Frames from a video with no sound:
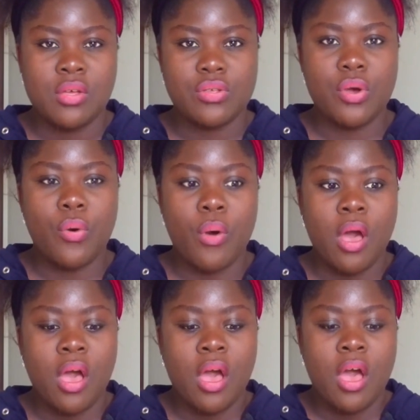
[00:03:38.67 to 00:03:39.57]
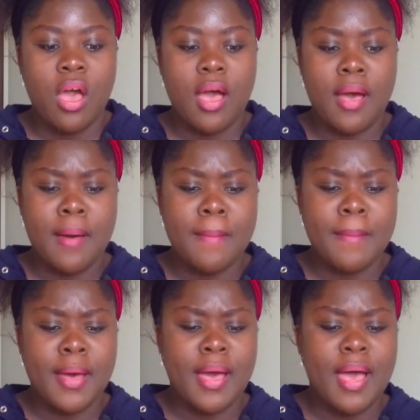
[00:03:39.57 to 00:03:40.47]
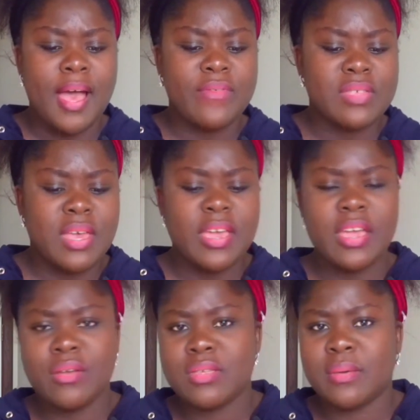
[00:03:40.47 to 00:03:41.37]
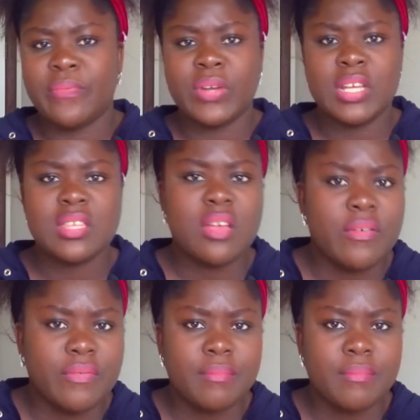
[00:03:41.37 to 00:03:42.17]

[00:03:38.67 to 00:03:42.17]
So I've started hearing some funny stuff.